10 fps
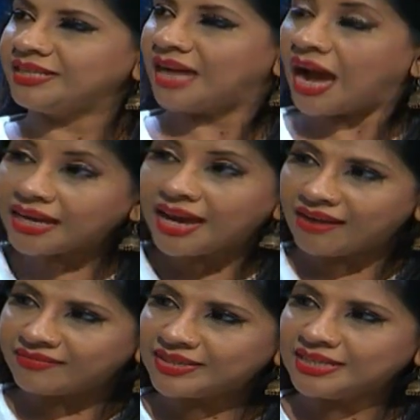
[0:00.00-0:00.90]
I
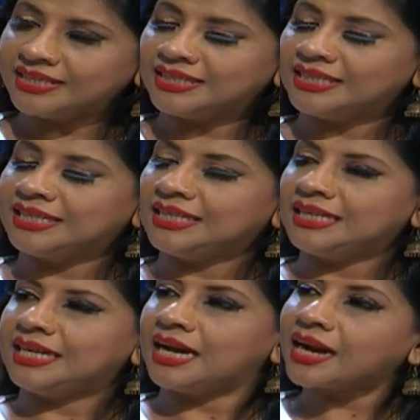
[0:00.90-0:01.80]
have a
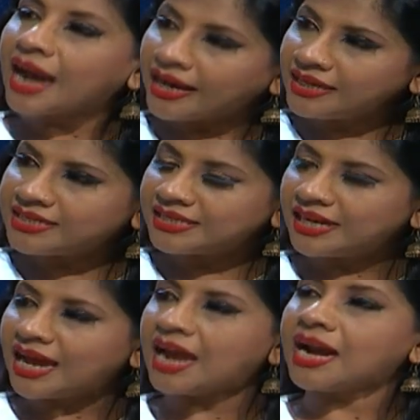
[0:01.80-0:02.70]
right
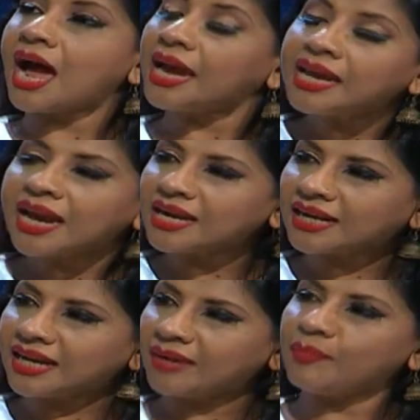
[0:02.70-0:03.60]
and I can
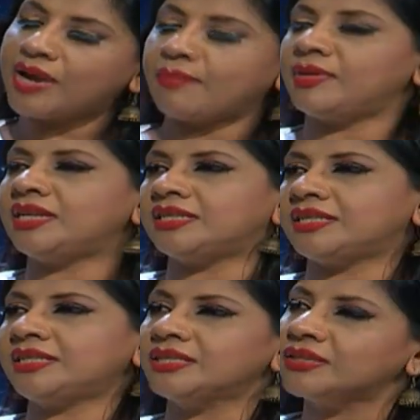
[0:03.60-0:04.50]
claim
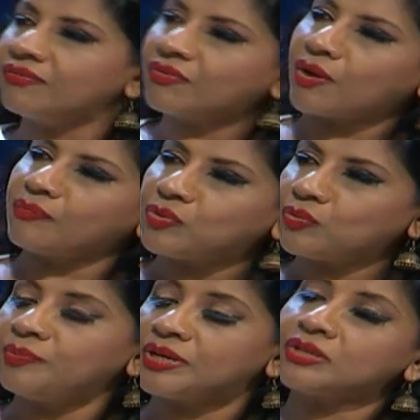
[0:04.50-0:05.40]
damages from
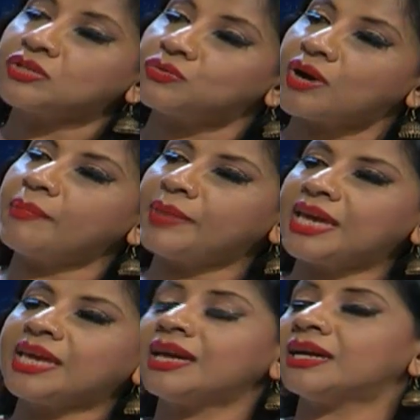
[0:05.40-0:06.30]
you because you are
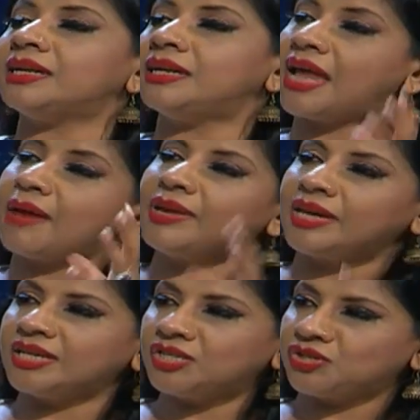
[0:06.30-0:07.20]
making a
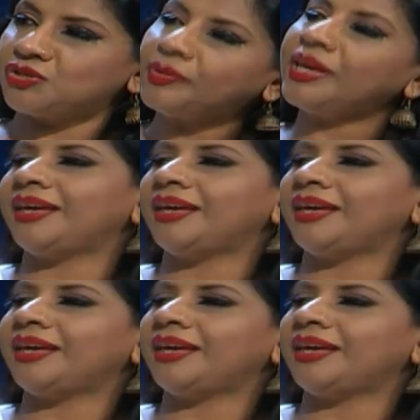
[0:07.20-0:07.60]
damage to me.